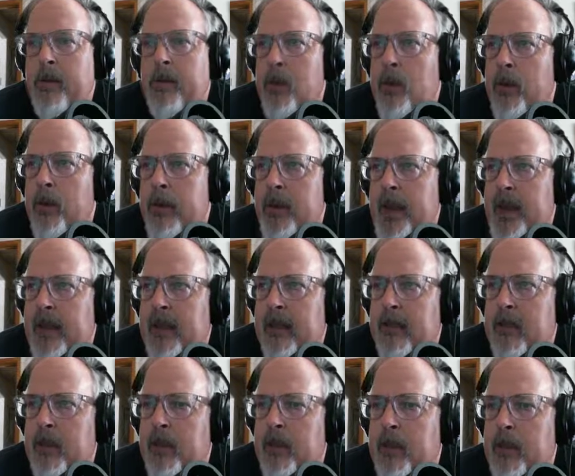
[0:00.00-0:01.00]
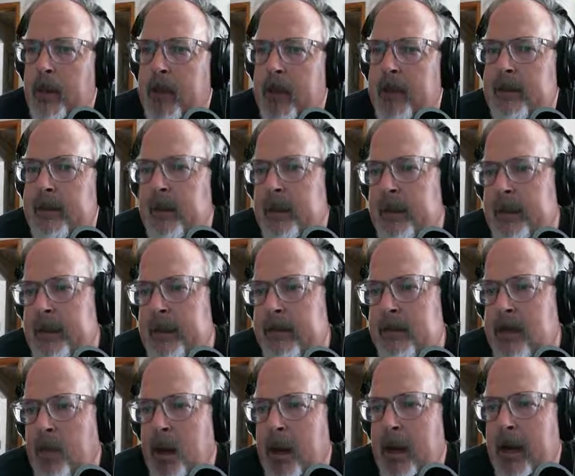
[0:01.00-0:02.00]
with that extra space and it leaves
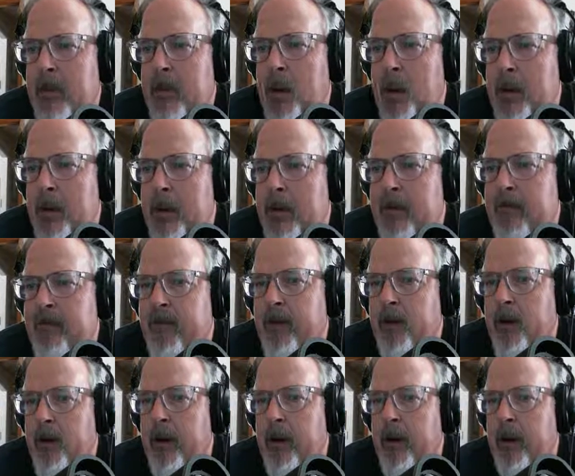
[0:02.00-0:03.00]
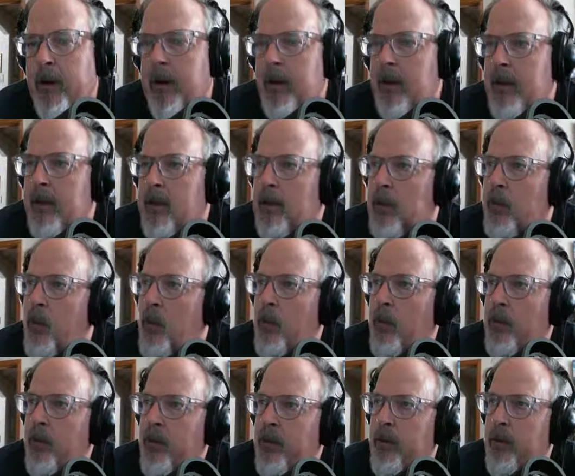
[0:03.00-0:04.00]
the bottom open for lower
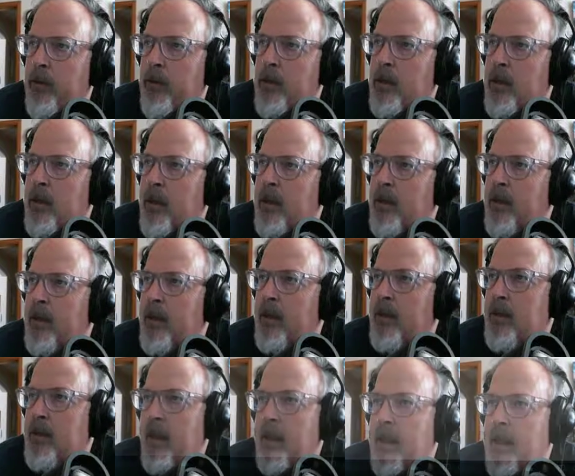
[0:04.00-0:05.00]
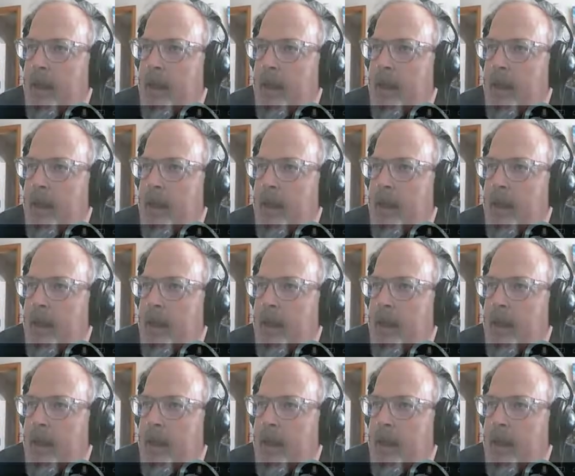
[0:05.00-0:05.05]
thirds and other things like